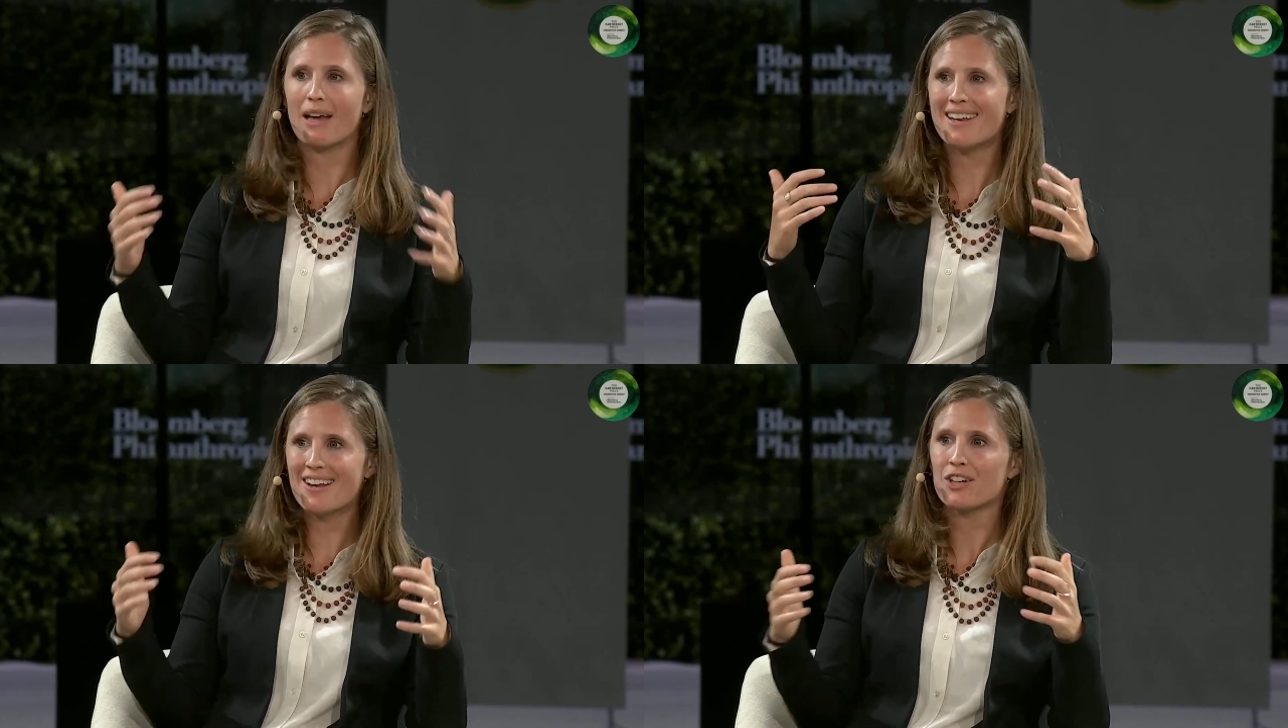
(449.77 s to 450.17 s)

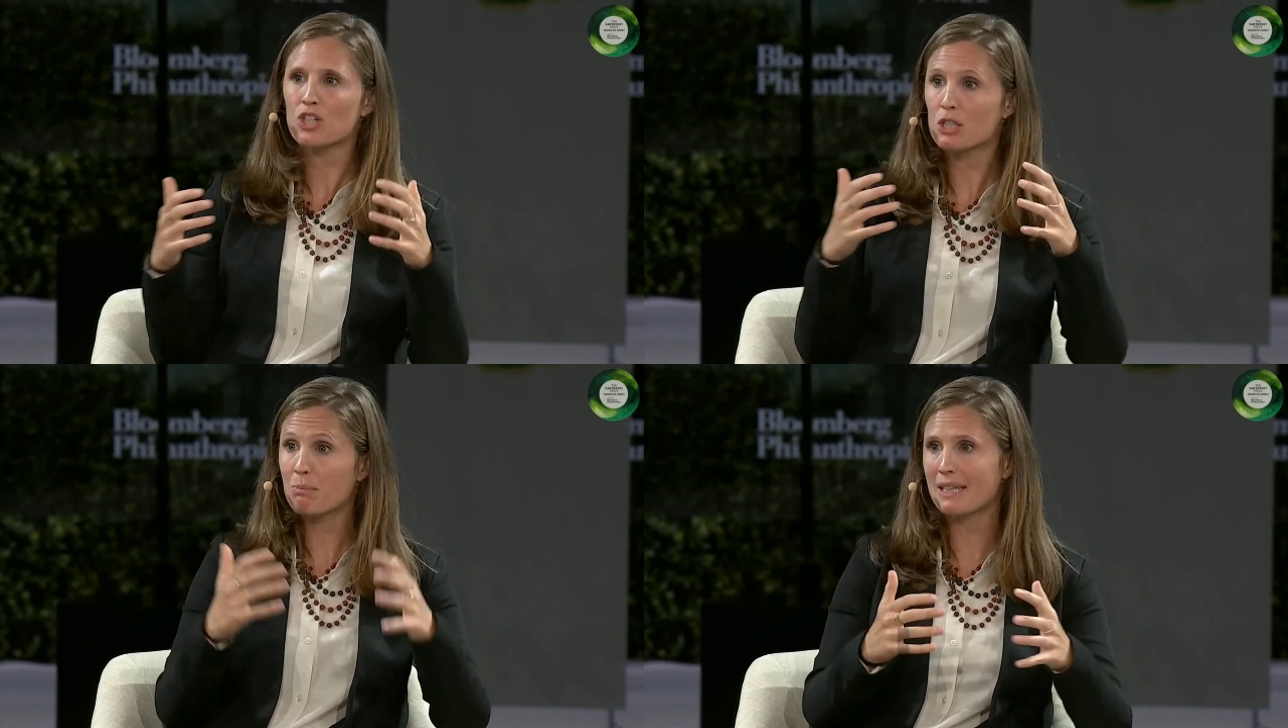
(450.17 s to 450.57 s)
and not
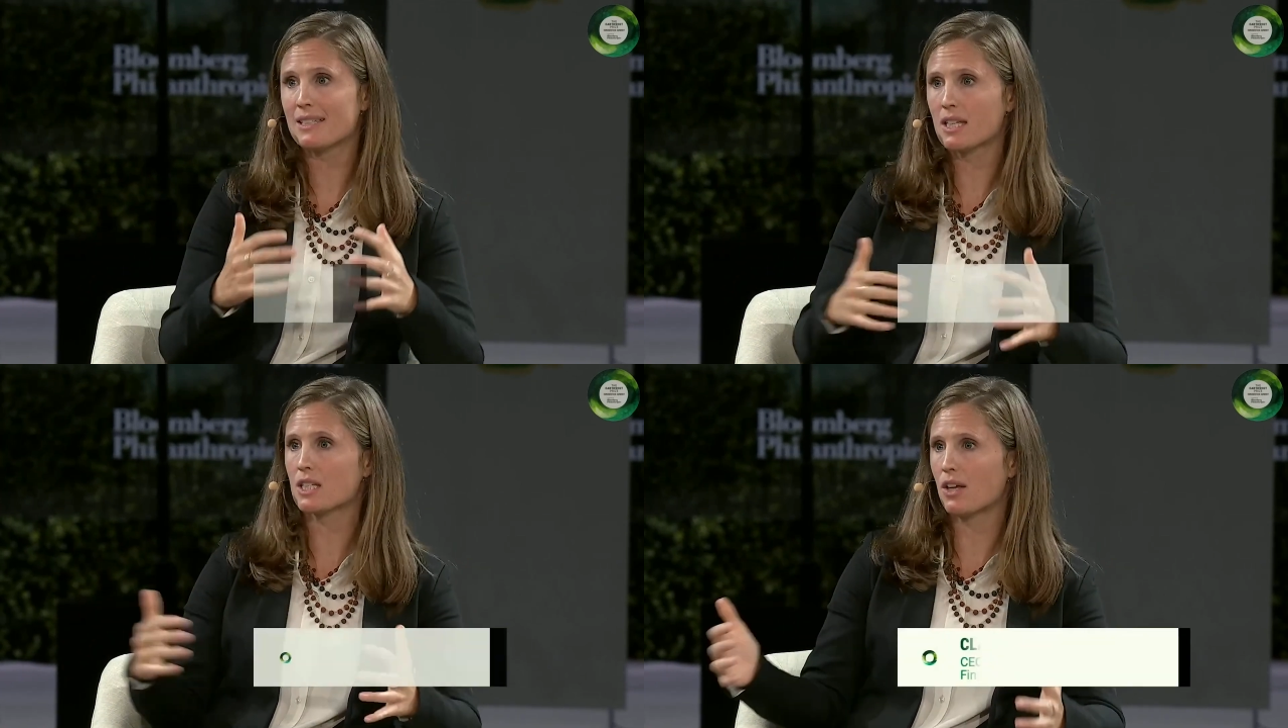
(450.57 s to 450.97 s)
just
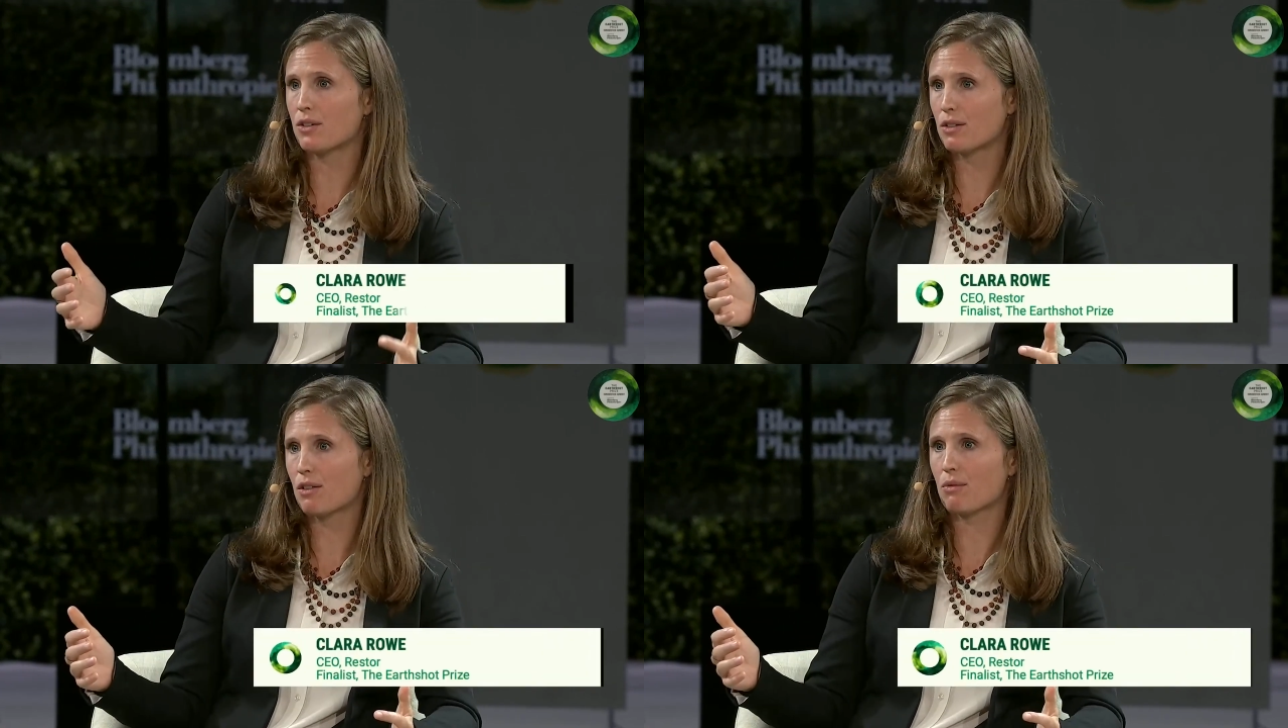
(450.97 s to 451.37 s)
places on
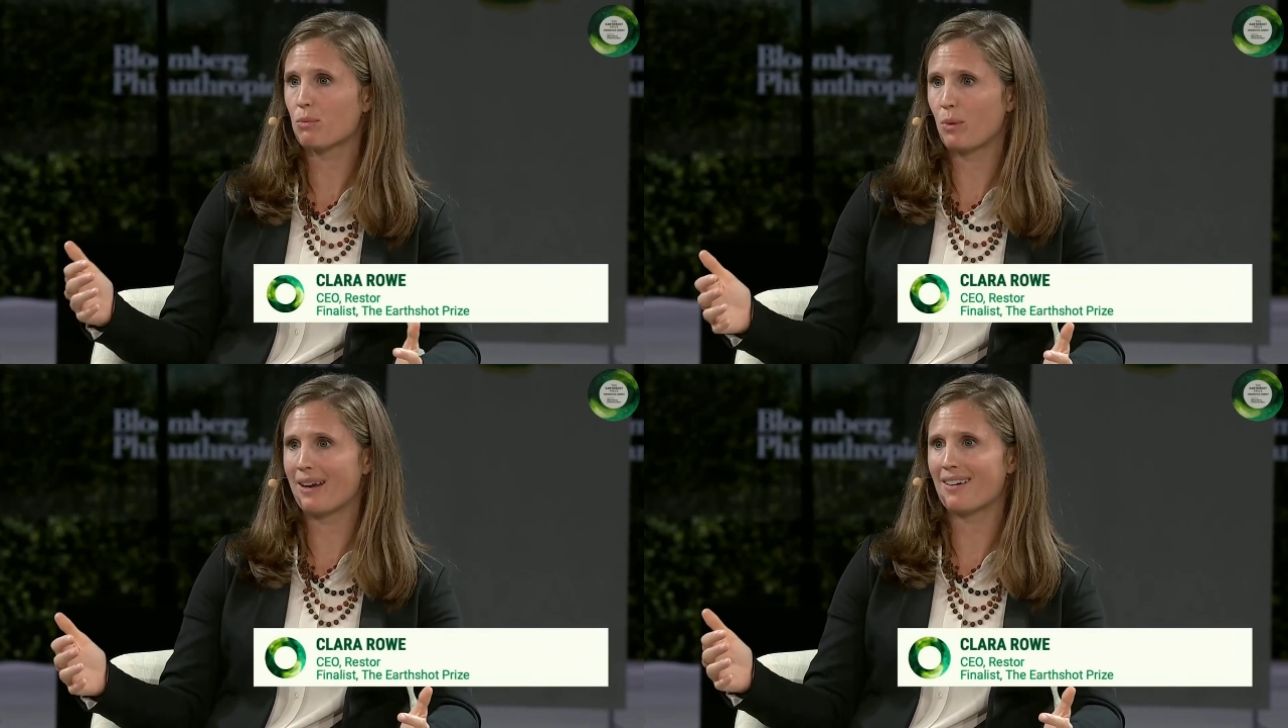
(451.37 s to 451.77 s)
Earth
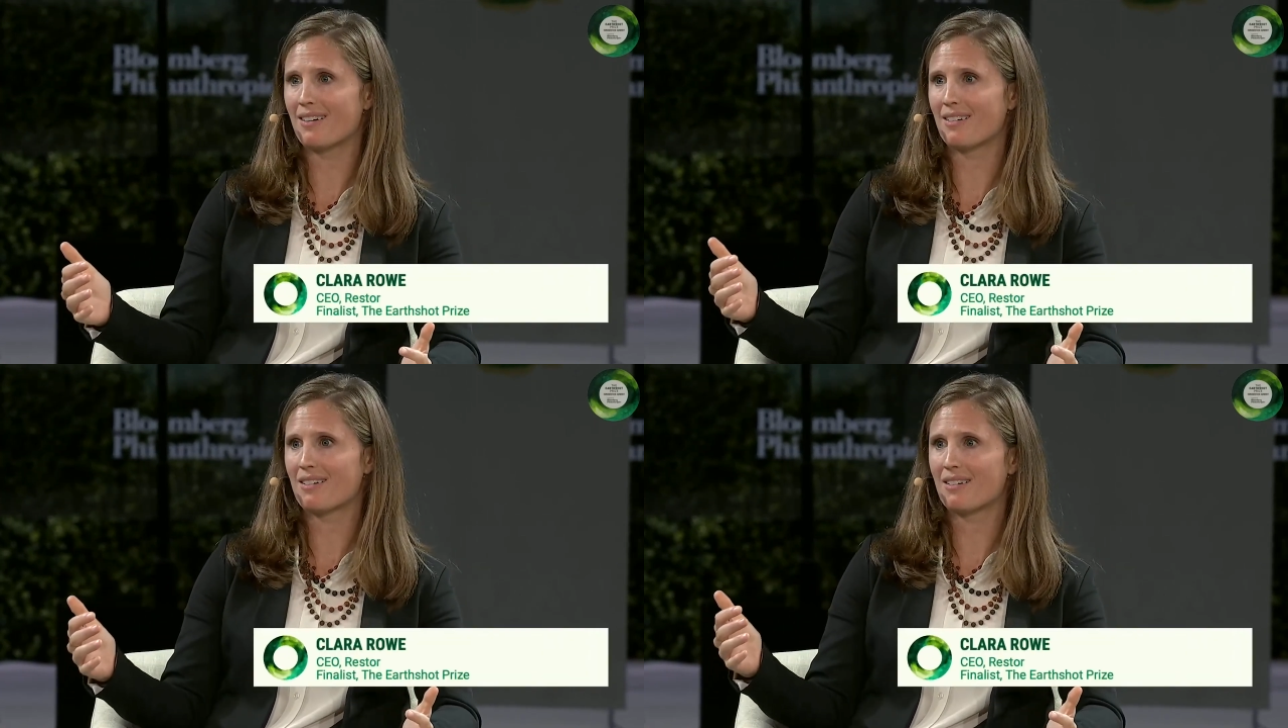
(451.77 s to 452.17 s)

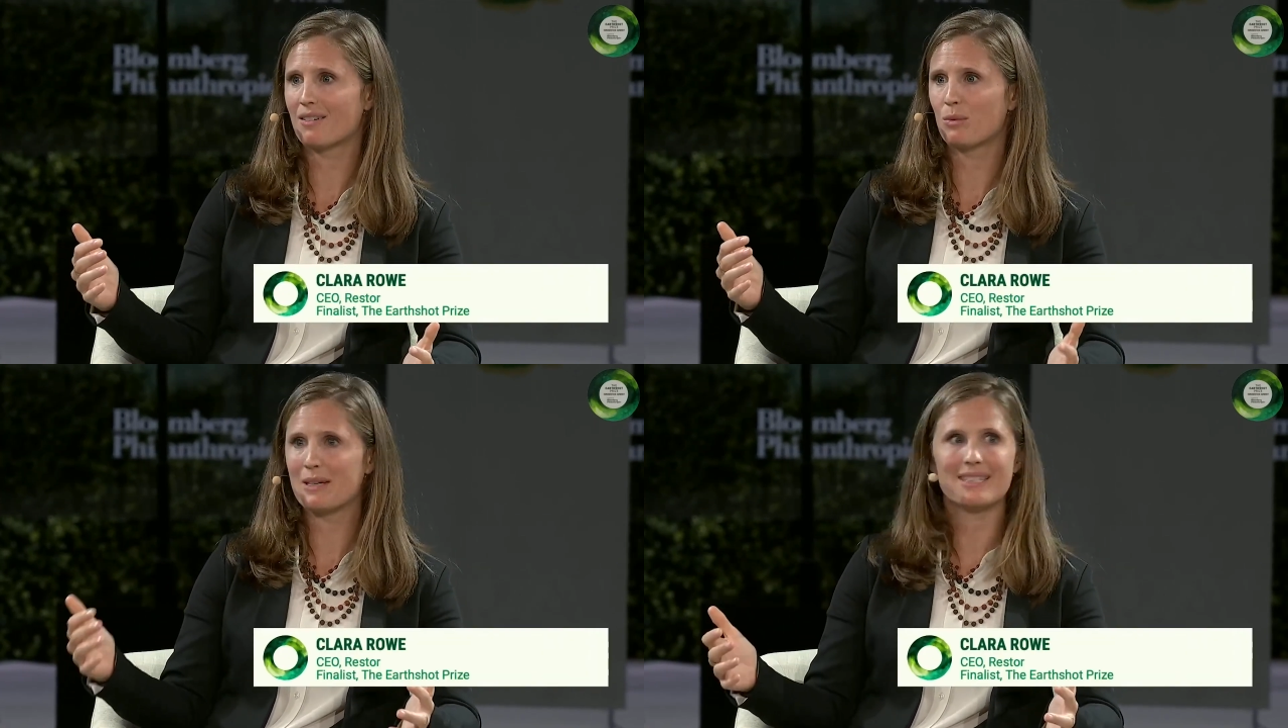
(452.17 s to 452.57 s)
where
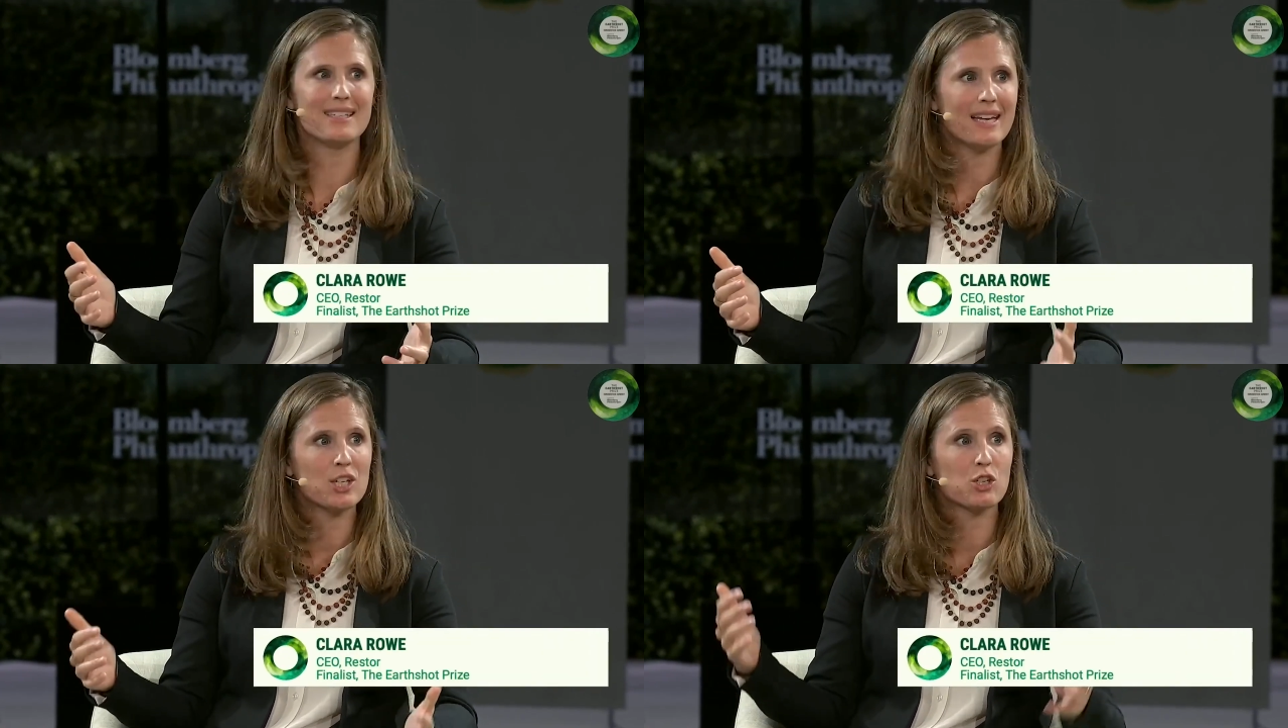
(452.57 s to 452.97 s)
we see
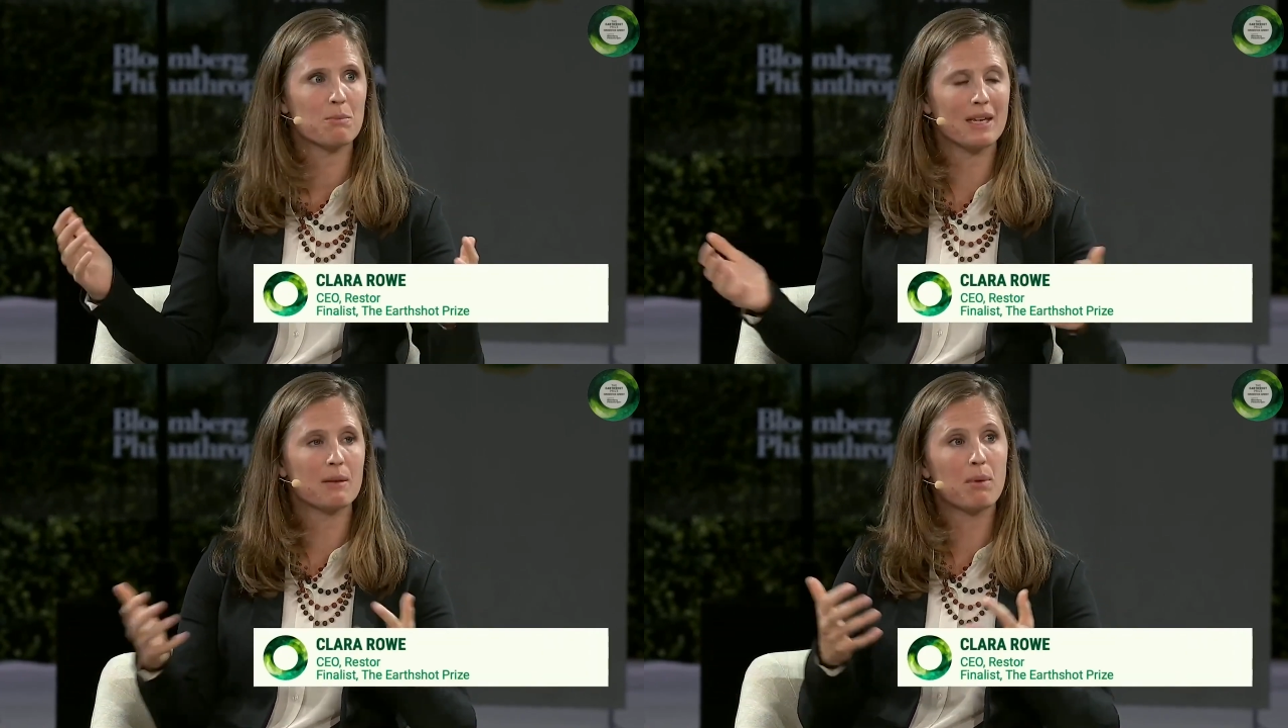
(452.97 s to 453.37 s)
nature
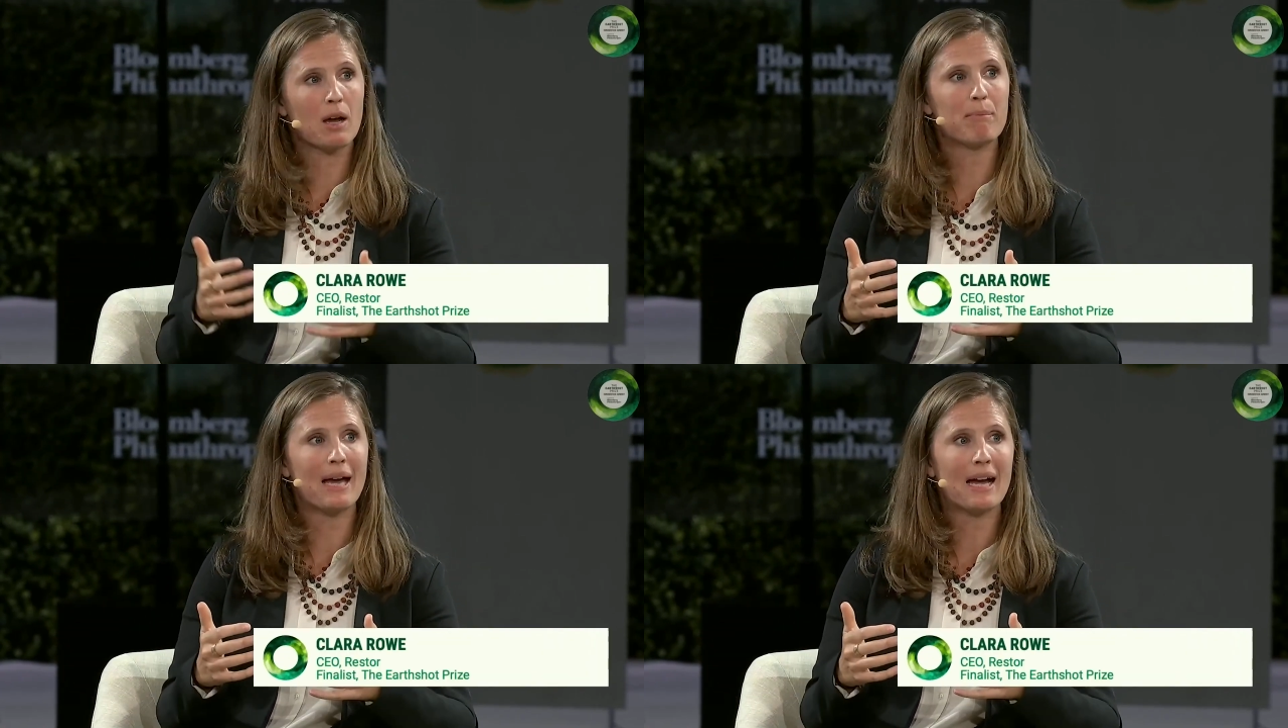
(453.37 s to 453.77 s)
being
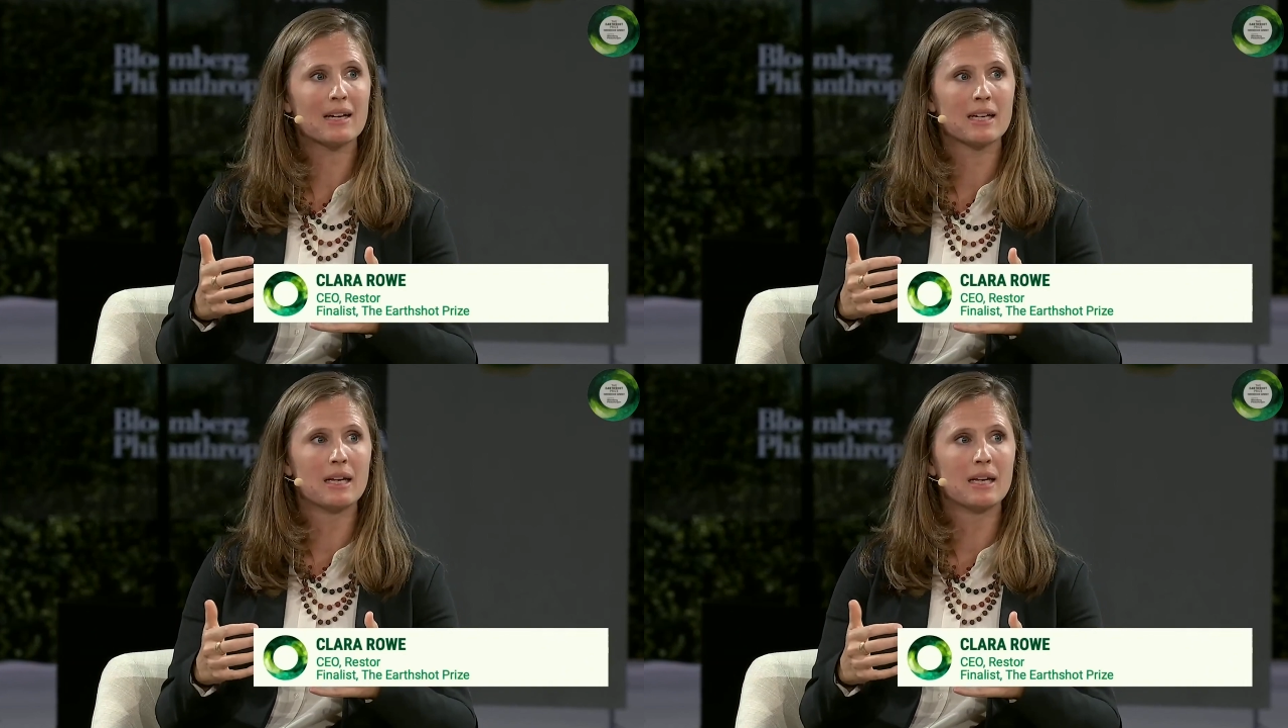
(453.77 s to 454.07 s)
brought back,